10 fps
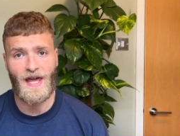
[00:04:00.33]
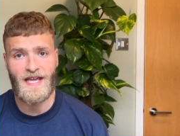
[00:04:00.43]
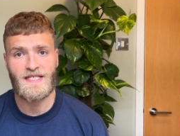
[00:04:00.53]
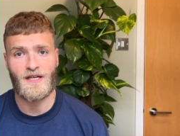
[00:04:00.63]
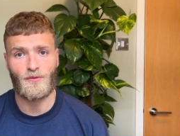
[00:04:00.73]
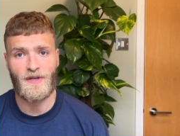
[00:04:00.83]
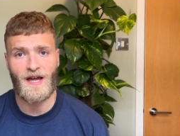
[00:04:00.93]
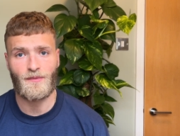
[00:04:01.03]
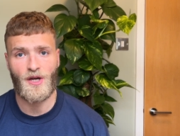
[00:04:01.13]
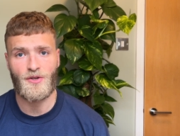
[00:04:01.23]
ACL rehab
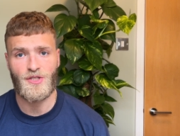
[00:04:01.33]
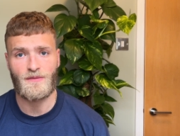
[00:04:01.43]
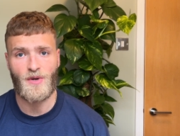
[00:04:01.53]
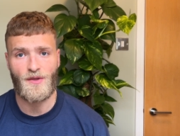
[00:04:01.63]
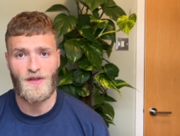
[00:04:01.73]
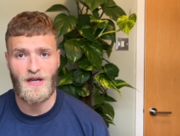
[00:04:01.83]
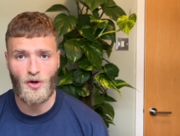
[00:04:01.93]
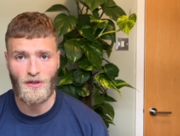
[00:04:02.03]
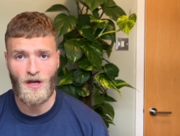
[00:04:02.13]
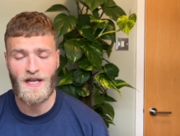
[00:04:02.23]
coaching both
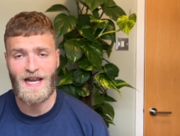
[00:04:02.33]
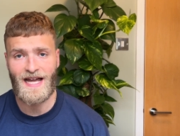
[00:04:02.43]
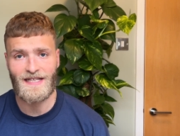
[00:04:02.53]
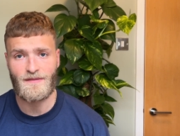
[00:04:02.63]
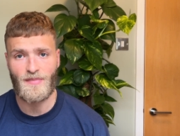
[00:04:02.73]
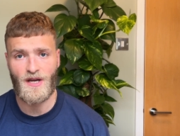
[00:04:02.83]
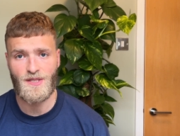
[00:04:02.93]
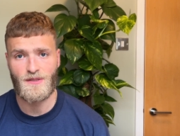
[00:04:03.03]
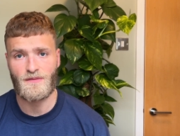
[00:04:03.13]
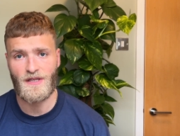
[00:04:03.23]
online and in
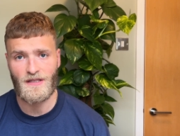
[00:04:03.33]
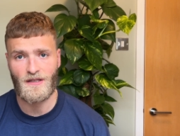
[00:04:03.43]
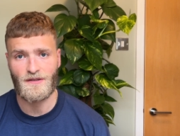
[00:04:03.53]
person in